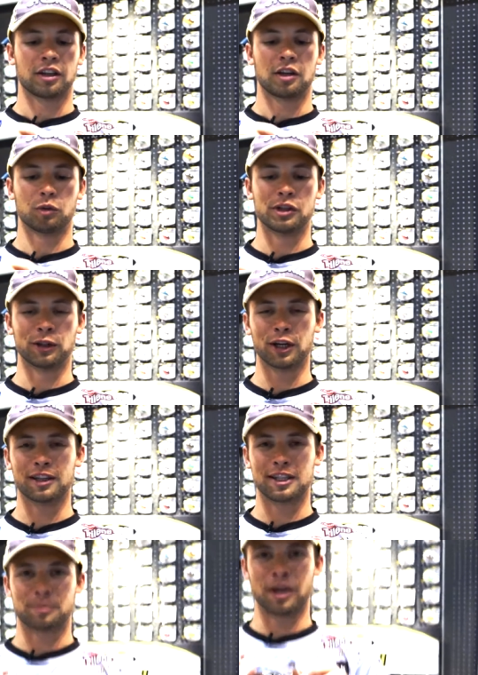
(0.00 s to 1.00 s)
When you look at
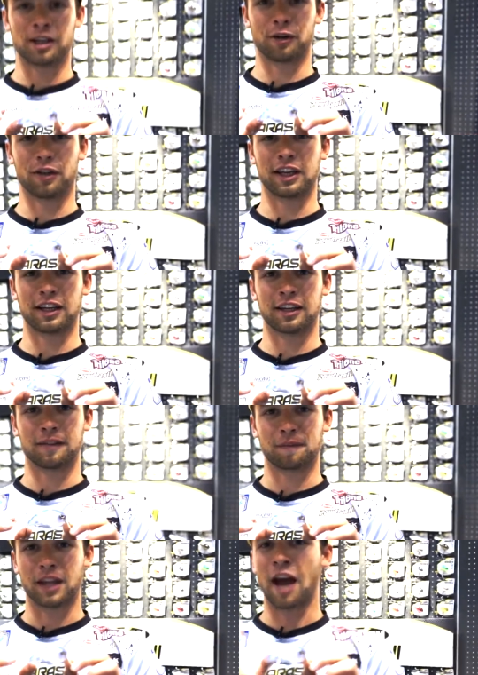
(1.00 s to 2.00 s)
this bait, you're thinking,
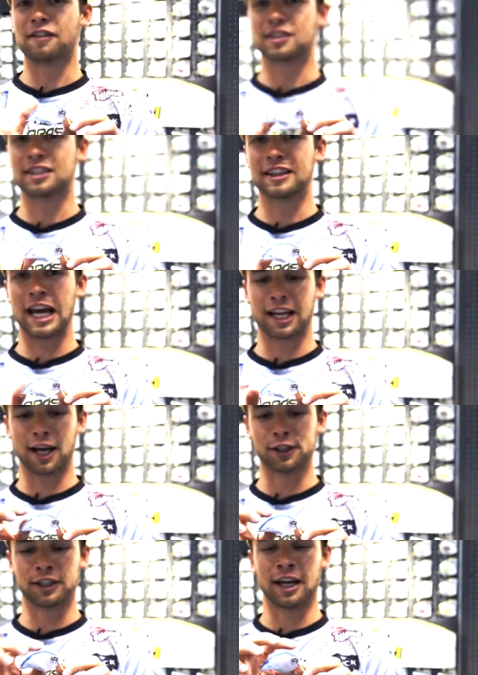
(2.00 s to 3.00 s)
I haven't seen that
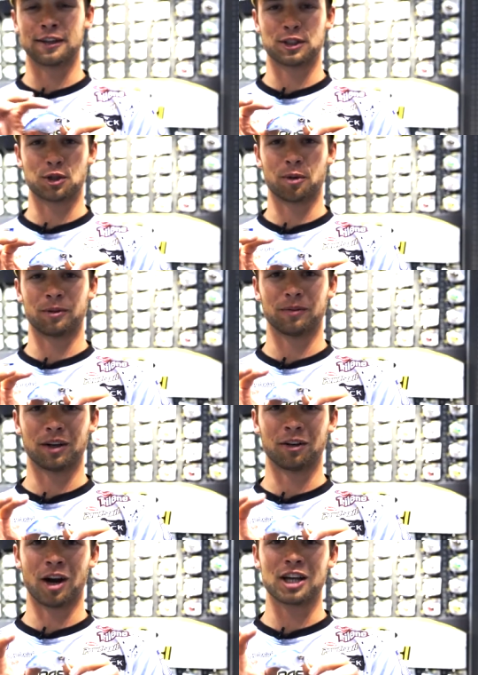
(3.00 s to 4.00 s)
color yet in the Storm
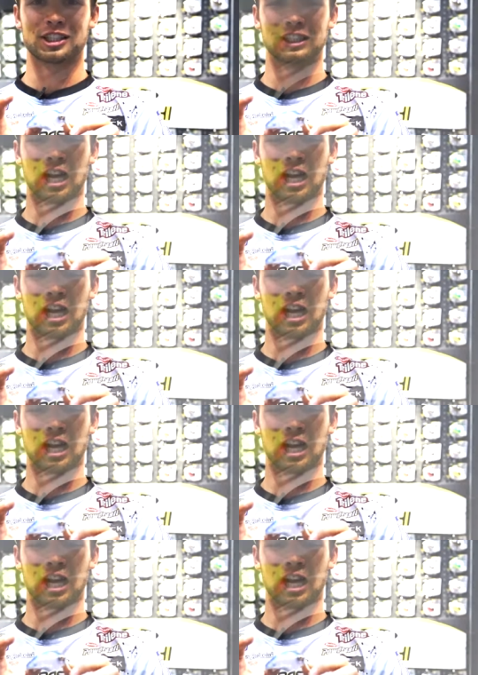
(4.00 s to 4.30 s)
Arashi